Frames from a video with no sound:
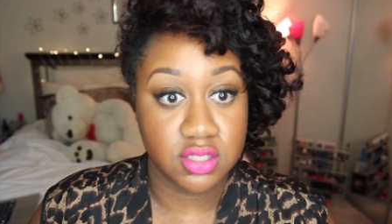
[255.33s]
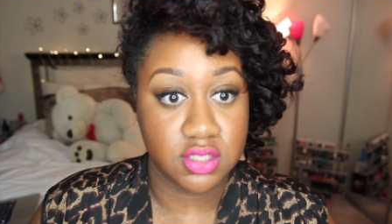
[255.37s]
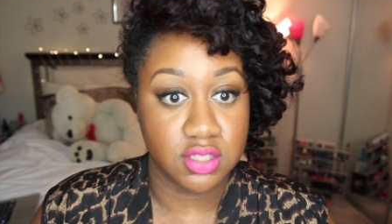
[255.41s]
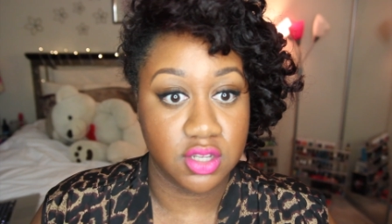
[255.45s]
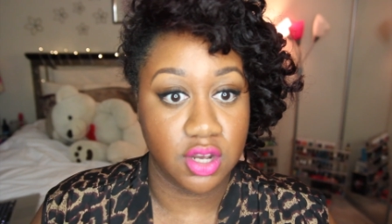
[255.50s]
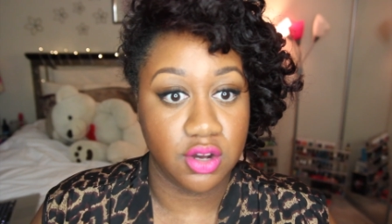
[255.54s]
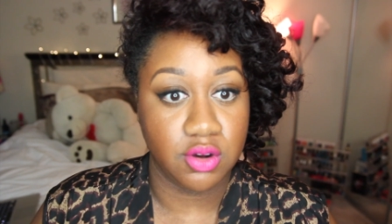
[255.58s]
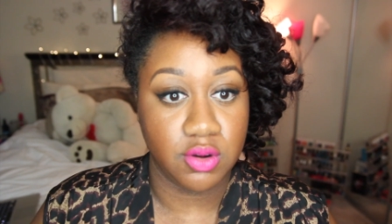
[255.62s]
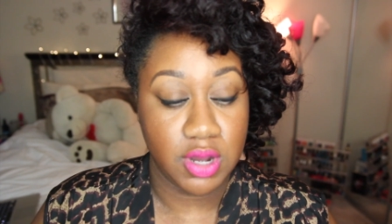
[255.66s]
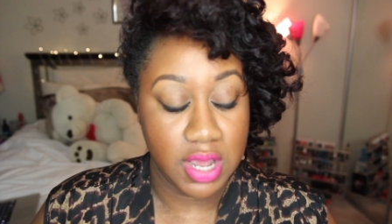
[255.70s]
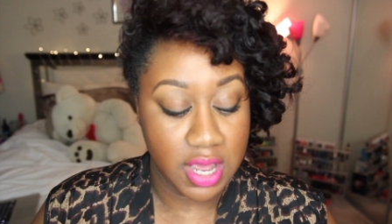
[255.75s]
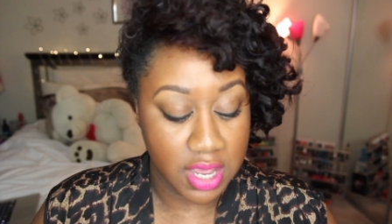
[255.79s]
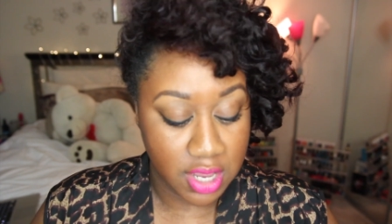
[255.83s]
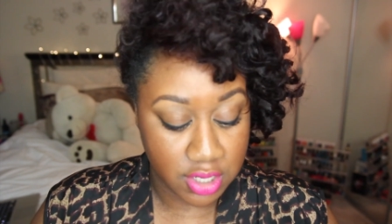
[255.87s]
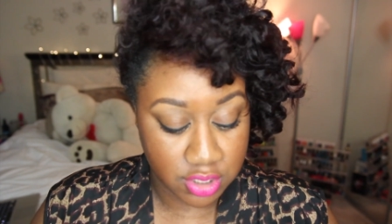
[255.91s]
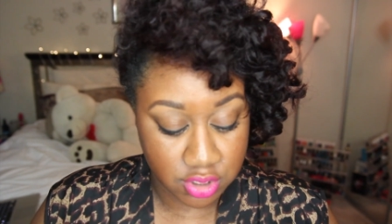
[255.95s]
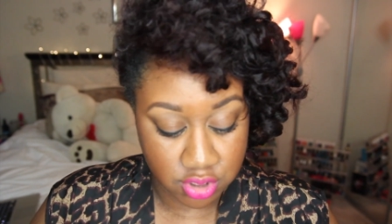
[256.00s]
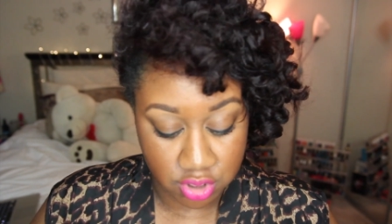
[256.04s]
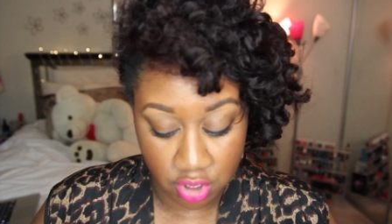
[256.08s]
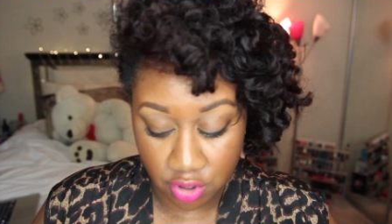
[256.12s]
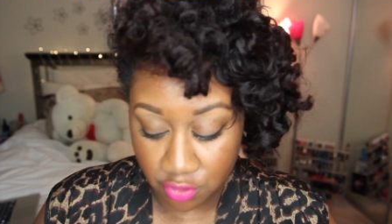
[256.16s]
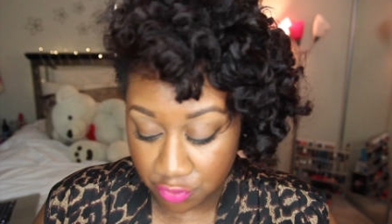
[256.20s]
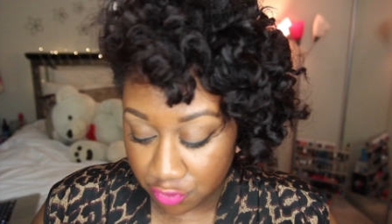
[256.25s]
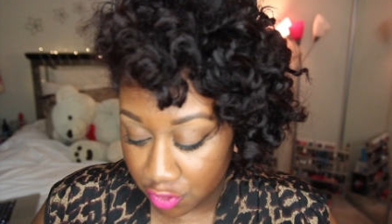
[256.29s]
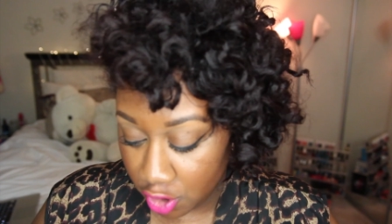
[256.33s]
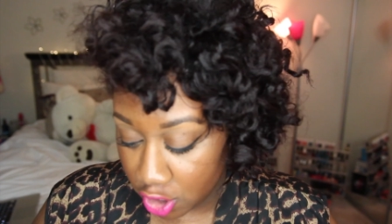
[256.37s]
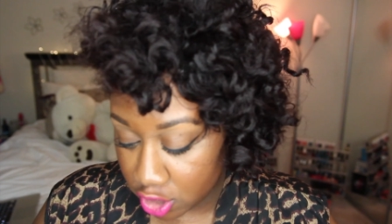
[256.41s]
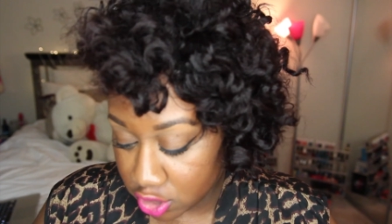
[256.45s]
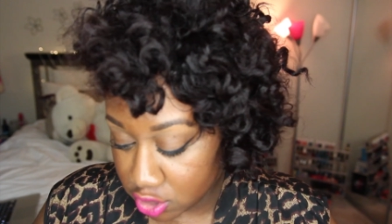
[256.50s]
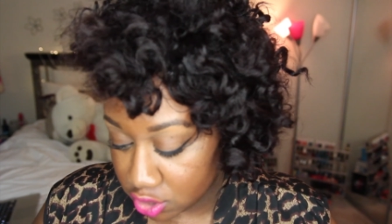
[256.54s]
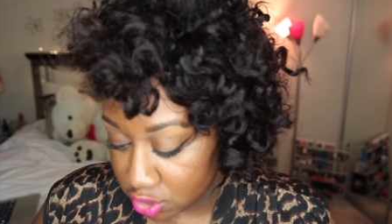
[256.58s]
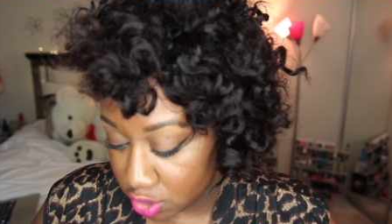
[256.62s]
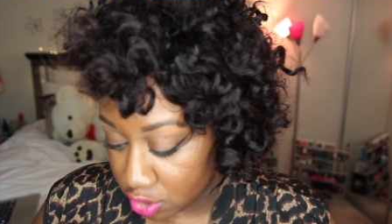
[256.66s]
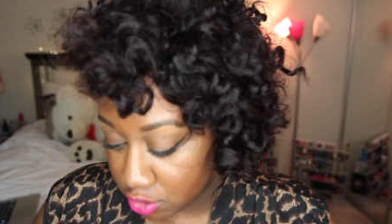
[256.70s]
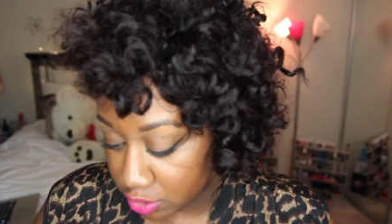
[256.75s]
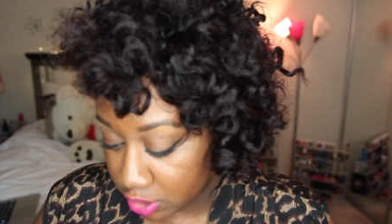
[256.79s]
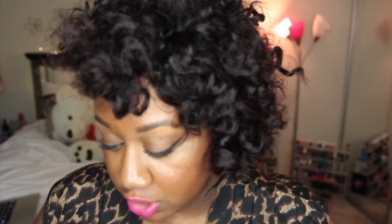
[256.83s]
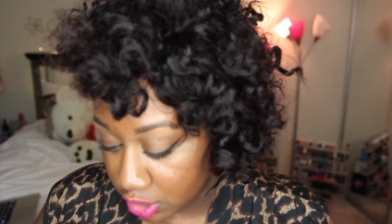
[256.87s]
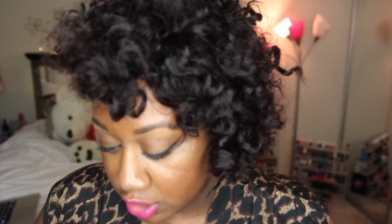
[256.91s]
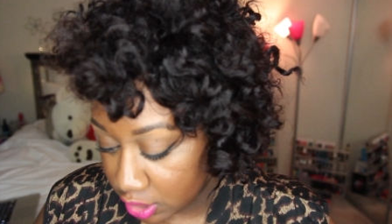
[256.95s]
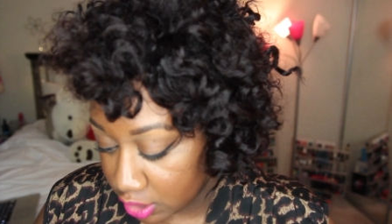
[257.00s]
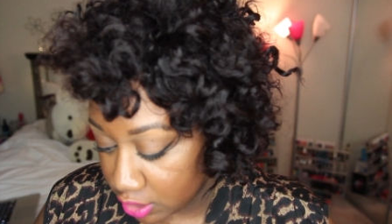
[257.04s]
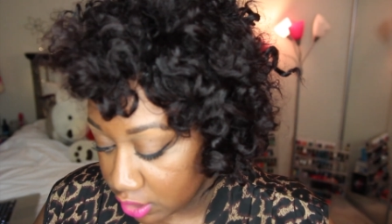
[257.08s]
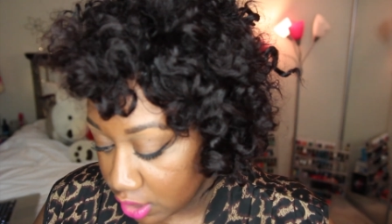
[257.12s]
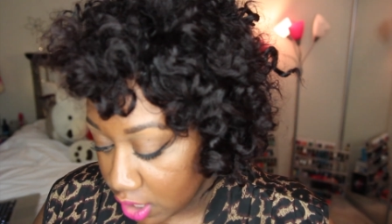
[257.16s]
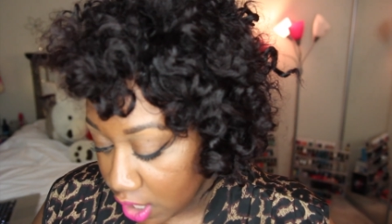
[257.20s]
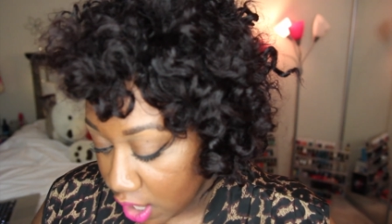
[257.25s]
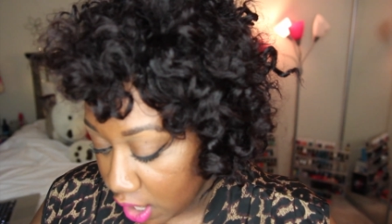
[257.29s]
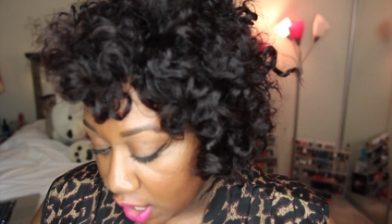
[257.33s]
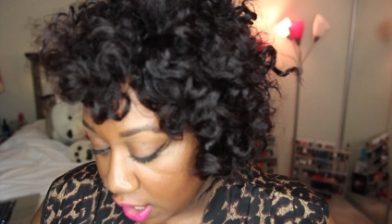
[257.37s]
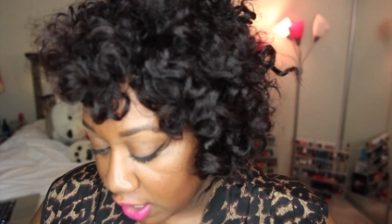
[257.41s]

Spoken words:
So far so good.